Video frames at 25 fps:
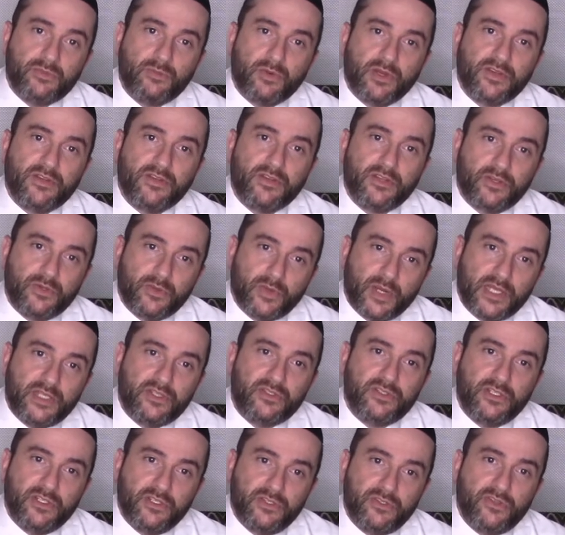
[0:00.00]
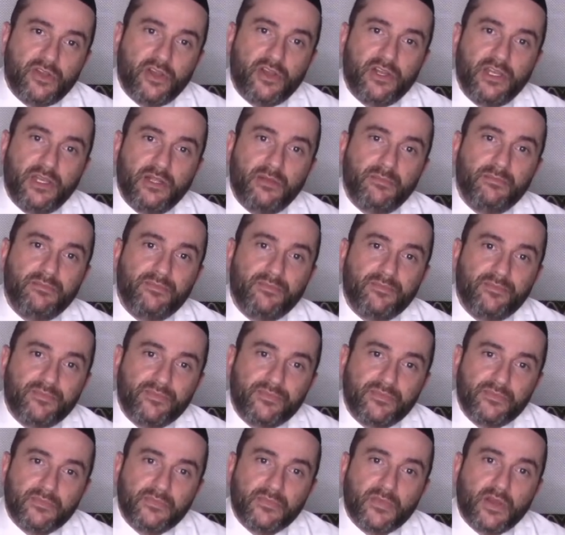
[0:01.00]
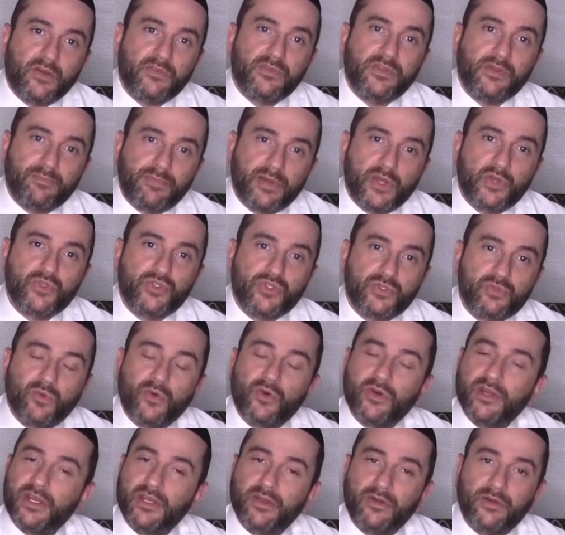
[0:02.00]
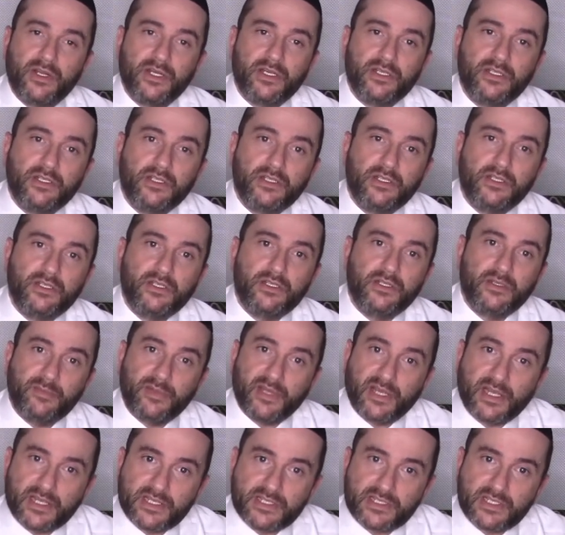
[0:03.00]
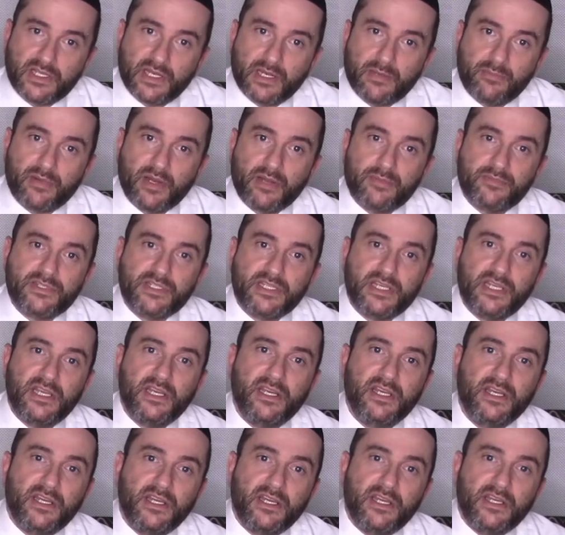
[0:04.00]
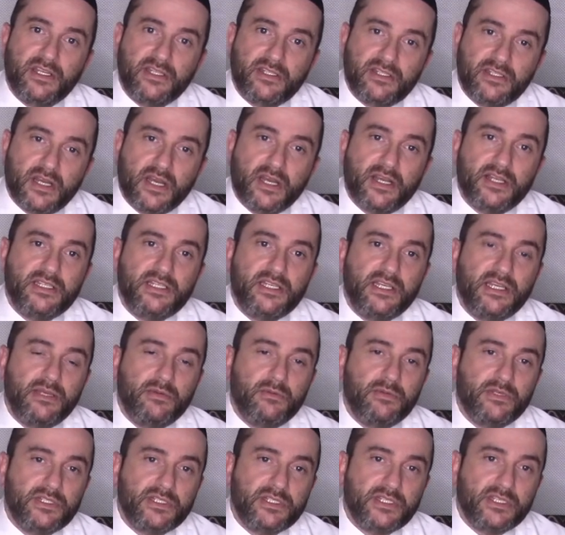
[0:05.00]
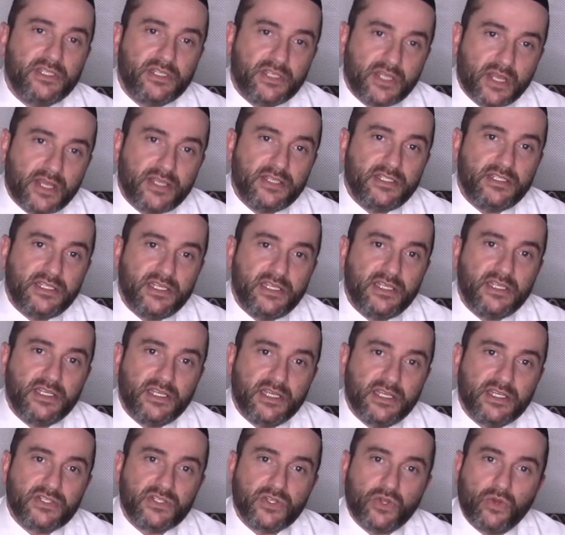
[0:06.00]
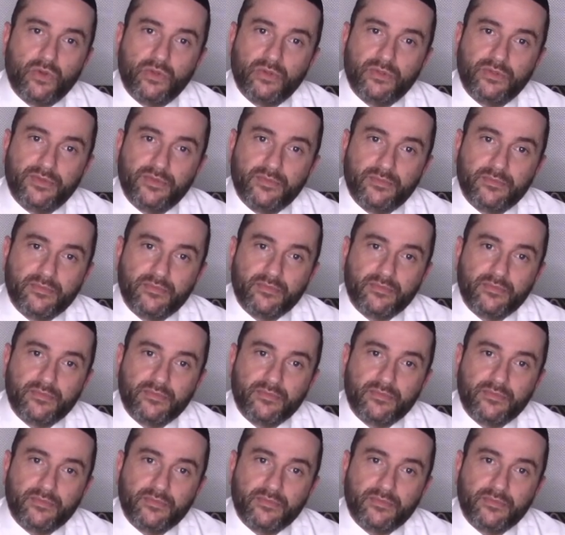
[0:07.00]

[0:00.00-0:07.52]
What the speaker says: one of the great Gedolim of the post-war era. Yechezkel Abramsky died, he was 90 years old.